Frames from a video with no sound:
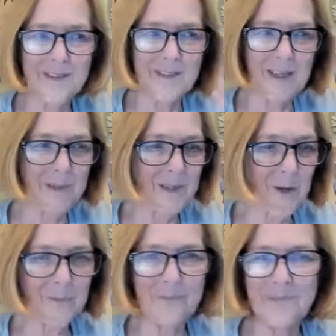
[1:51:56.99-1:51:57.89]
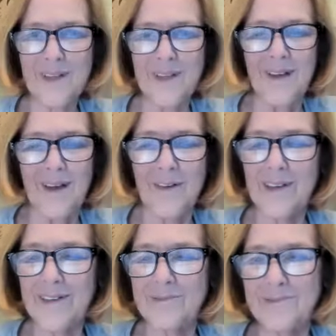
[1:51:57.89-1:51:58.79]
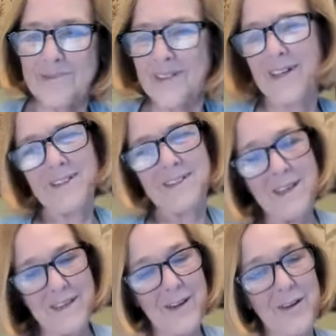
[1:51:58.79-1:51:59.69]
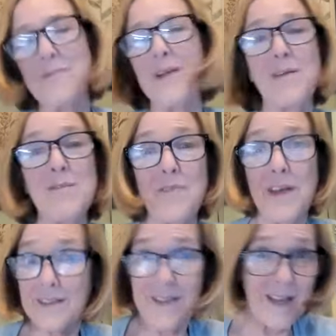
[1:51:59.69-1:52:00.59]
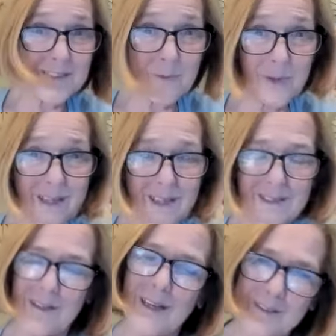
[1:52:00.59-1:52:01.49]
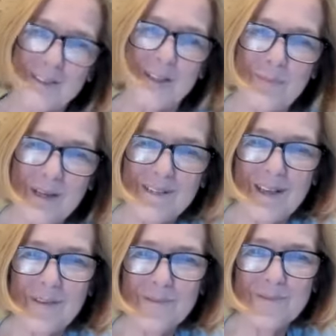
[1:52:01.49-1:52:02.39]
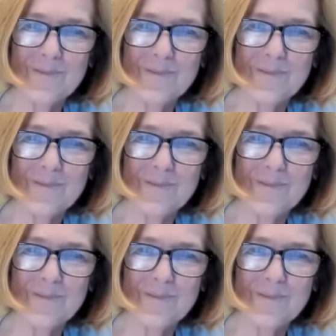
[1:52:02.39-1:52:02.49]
So let me know. Okay, you guys take care. Have a fantastic weekend. I'll see you Monday.